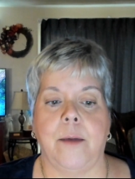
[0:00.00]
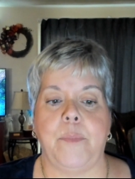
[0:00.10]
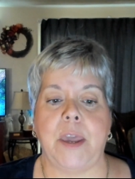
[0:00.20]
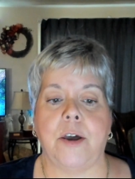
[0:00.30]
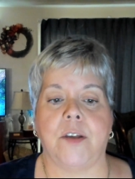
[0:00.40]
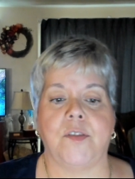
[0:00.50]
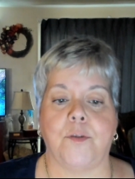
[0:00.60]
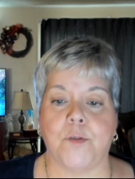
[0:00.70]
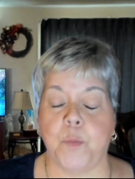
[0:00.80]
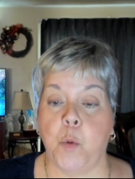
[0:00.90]
because
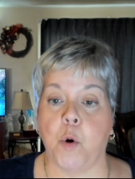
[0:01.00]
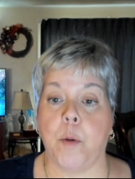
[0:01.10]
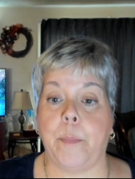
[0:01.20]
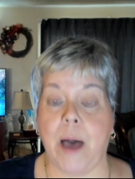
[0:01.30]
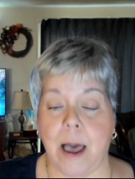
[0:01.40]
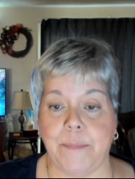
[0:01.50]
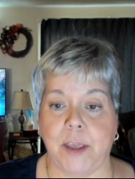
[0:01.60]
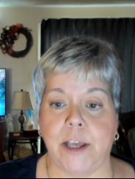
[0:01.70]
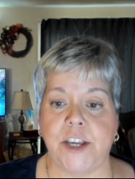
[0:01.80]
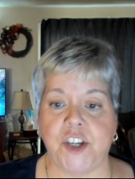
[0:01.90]
there's more
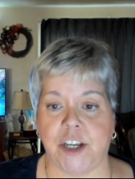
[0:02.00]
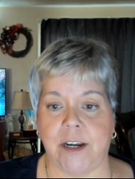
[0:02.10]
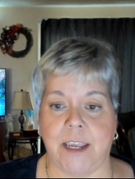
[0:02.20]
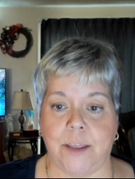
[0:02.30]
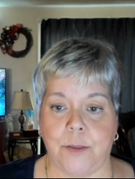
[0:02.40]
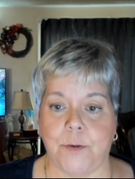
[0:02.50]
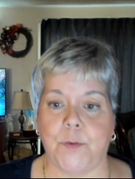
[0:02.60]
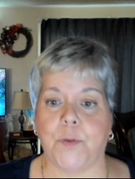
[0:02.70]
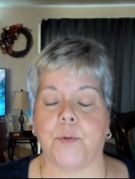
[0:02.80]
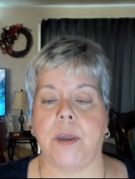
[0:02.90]
population in
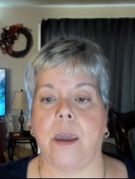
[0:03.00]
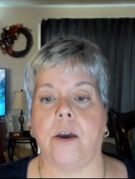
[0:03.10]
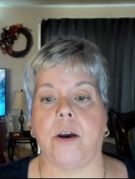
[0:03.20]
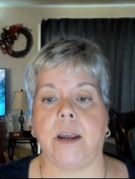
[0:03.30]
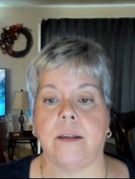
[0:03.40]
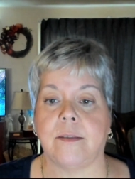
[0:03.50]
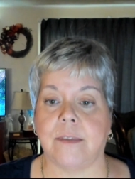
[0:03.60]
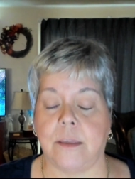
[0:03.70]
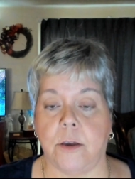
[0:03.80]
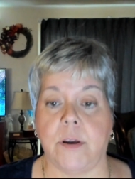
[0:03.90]
those three areas
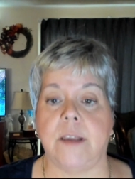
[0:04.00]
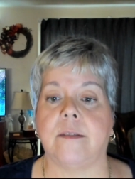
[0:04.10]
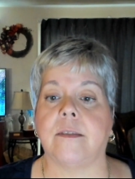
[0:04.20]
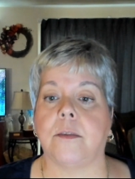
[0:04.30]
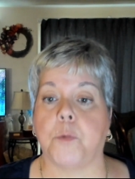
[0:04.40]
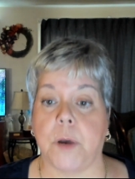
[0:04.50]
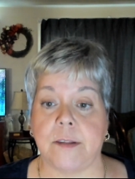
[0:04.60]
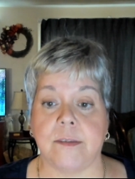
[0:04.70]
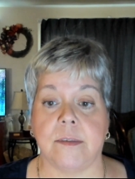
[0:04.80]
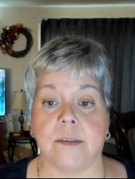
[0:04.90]
than there is in the
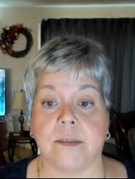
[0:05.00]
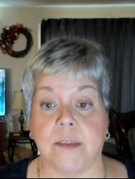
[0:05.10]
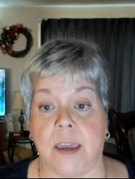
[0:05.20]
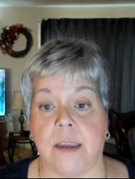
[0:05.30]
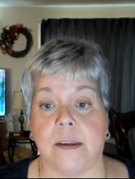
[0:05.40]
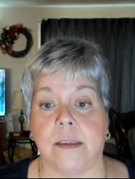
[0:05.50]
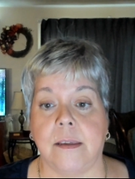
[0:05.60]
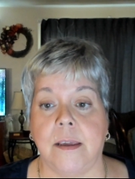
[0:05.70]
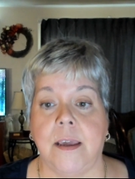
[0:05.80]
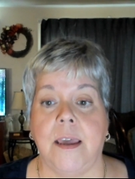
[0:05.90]
rest of the state.
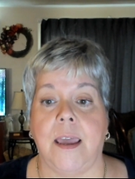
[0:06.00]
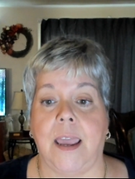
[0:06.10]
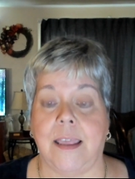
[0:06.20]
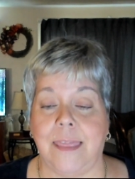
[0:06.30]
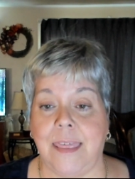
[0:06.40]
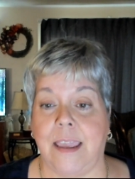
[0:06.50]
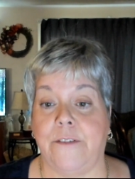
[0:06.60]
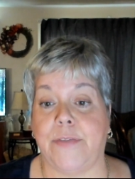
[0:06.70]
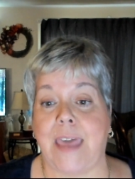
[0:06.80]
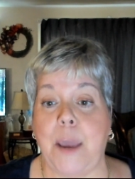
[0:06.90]
And
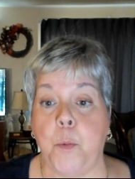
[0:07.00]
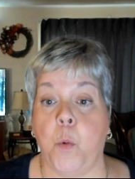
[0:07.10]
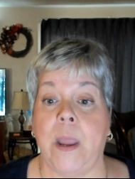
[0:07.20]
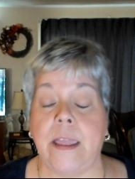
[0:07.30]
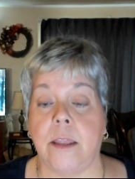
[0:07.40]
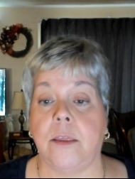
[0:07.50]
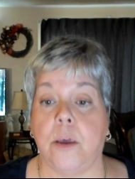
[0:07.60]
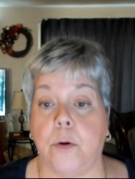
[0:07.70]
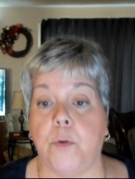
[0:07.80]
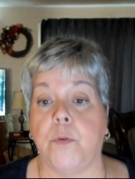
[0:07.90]
if they win
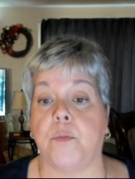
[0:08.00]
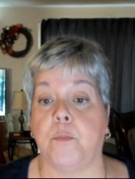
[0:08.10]
those